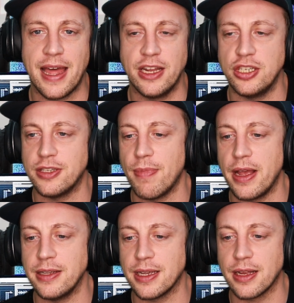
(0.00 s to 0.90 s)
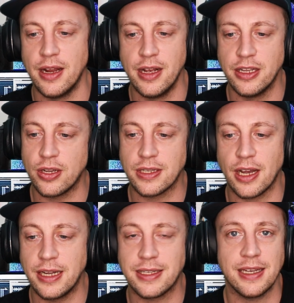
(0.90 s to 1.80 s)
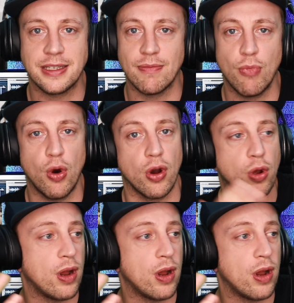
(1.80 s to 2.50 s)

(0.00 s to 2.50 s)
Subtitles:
the energy's amazing, so excited to hear some more.